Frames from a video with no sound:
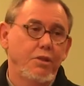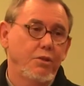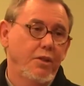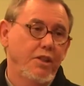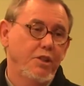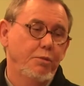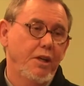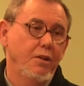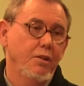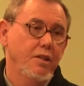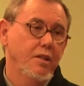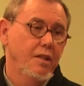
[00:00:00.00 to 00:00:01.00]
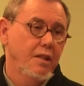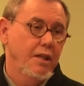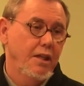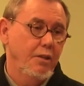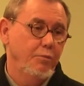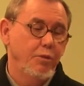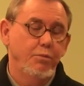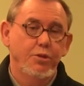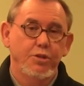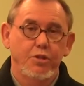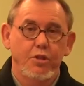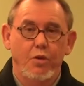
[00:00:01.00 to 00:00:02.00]
be transparent, and people
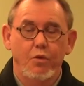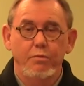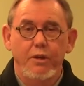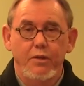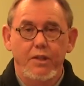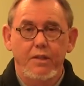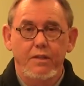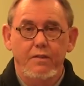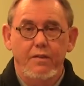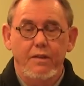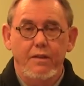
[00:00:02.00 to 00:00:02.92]
should know about it